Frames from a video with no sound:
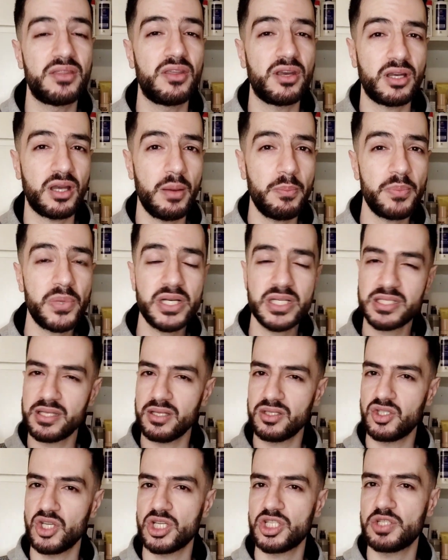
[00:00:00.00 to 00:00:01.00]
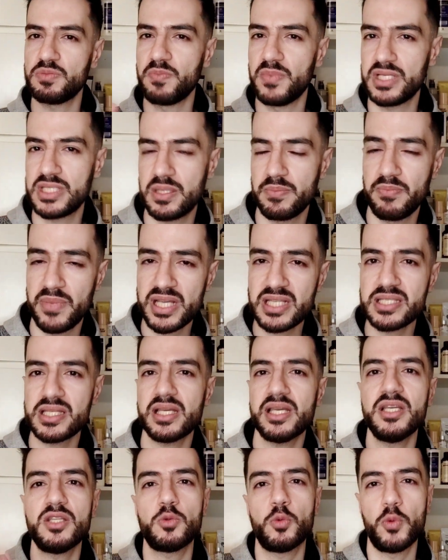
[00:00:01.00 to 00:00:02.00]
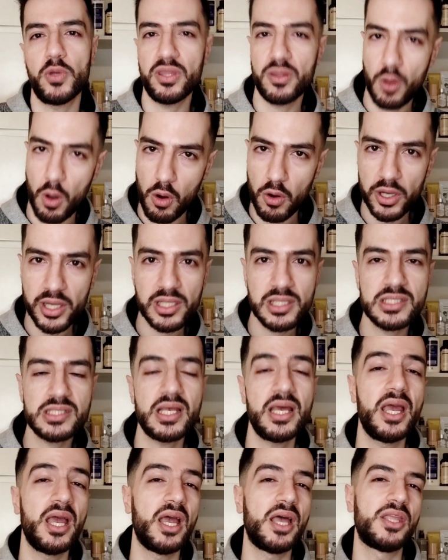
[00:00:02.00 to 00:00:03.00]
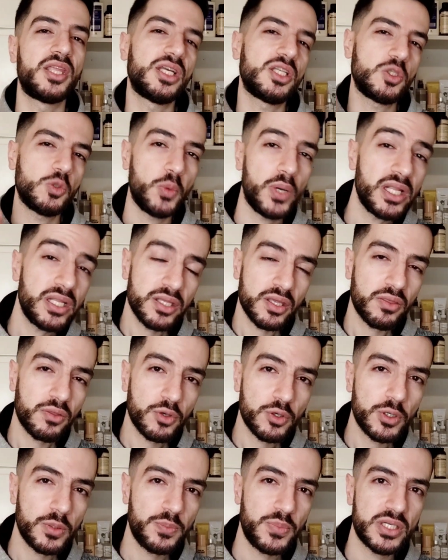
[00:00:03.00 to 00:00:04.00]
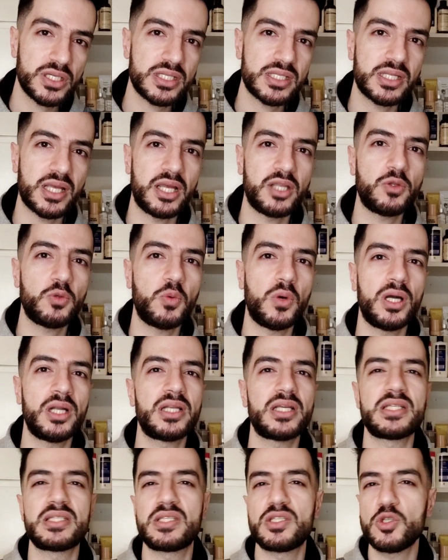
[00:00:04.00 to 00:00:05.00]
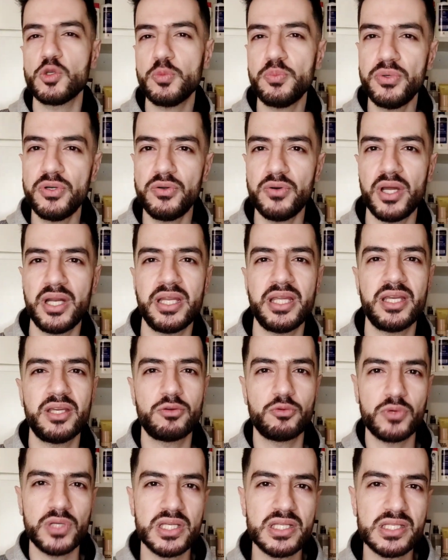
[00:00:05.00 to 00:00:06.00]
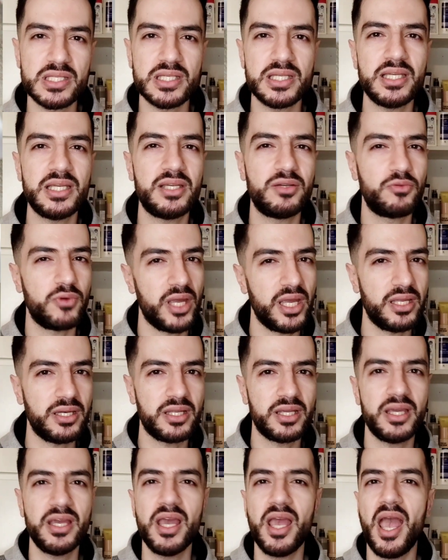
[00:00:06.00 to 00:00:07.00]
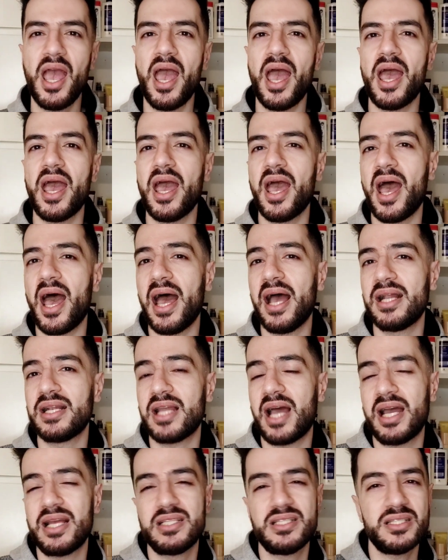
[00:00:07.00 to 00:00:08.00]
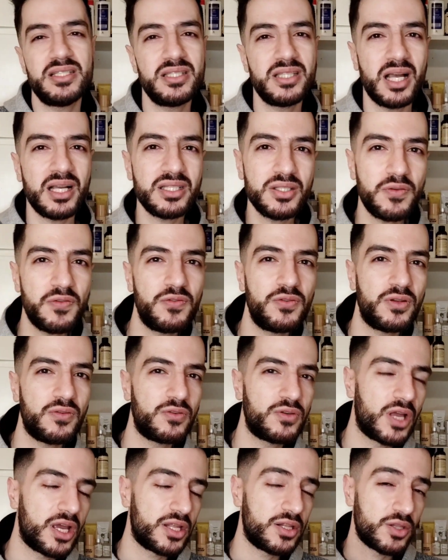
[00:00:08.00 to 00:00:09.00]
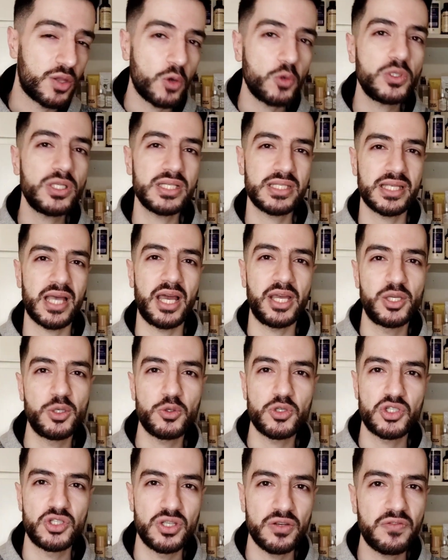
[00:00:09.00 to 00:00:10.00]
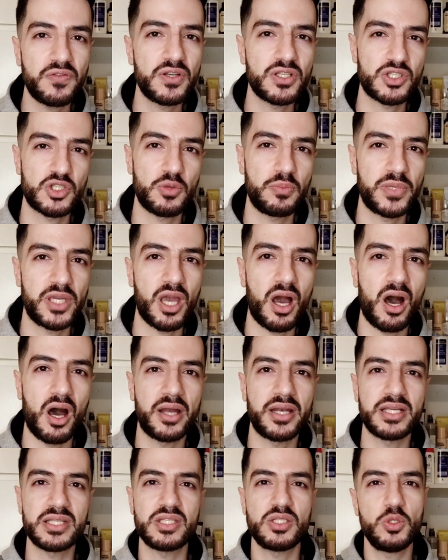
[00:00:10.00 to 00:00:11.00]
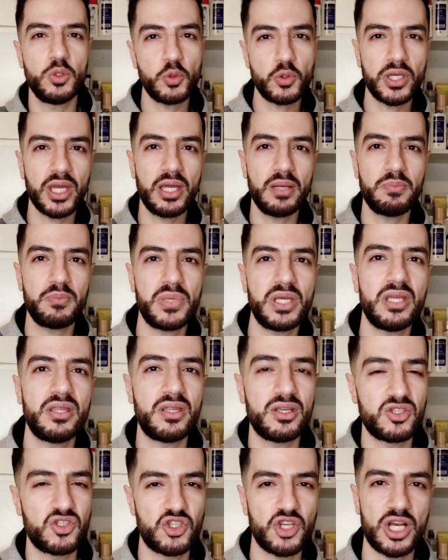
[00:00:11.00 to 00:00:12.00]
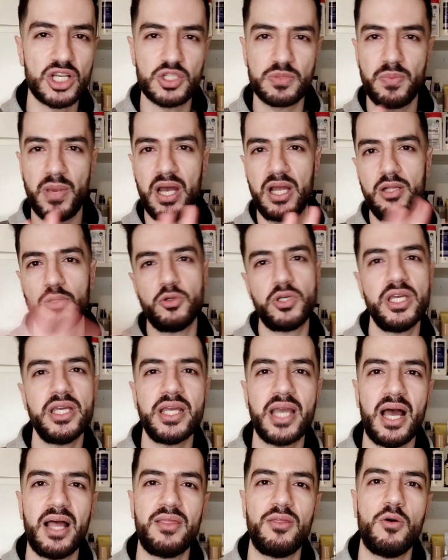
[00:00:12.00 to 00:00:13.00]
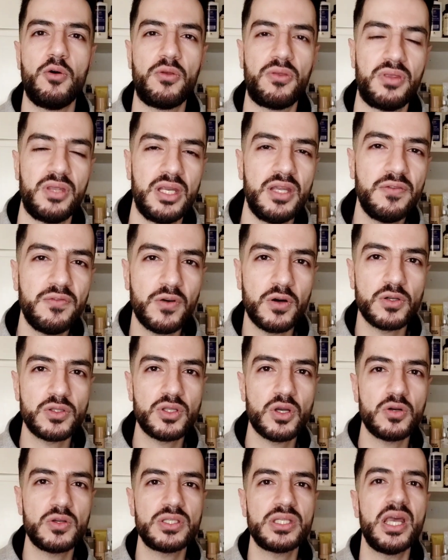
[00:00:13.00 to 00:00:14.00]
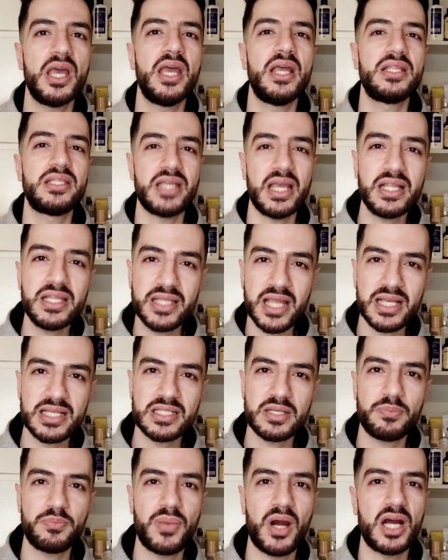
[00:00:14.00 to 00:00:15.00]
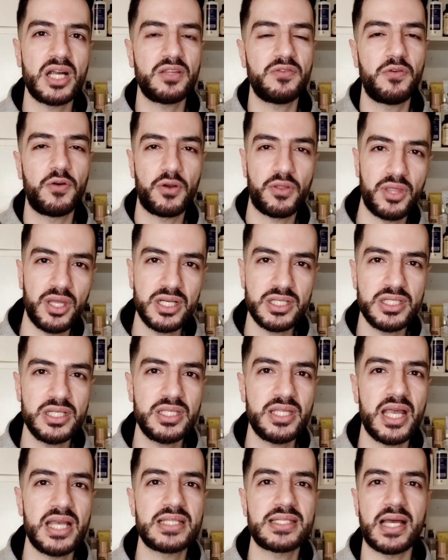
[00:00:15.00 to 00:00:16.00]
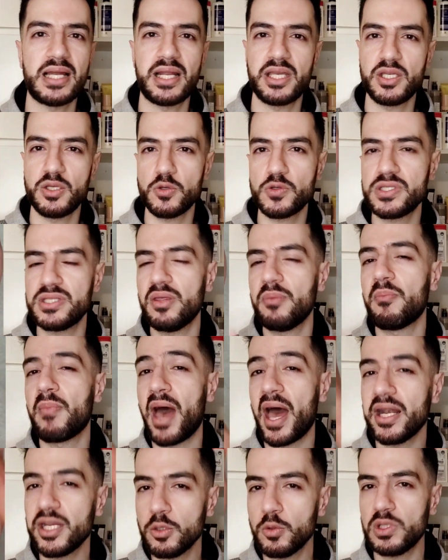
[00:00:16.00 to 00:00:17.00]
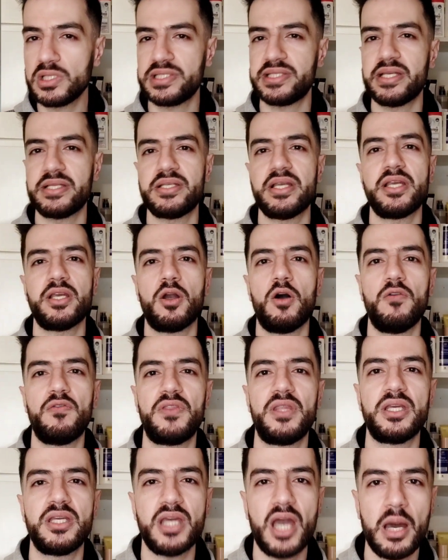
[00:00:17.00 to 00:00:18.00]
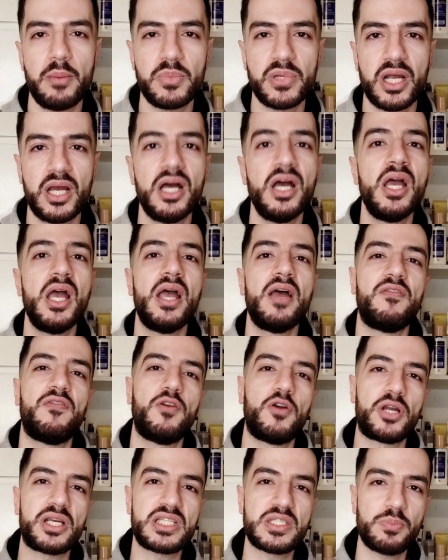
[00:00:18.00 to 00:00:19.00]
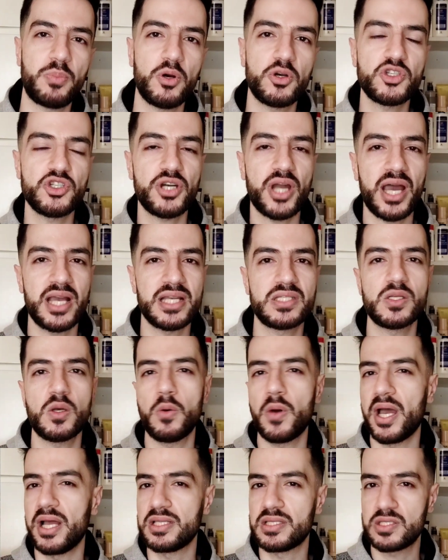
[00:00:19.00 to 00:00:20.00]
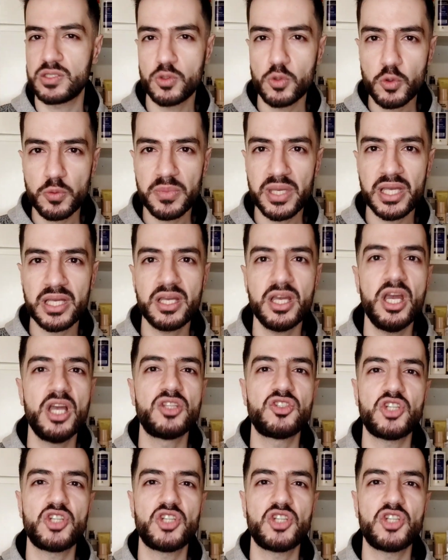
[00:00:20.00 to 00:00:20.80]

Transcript: The company suggests mixing it with oil. The 23% one is super runny, greasy, grainy, and I did not even notice a huge difference, to be honest. You can be the judge by looking at those three photos 10 days apart for 30 days, and I used the manual setting of the camera for exposure, ISO and zooming.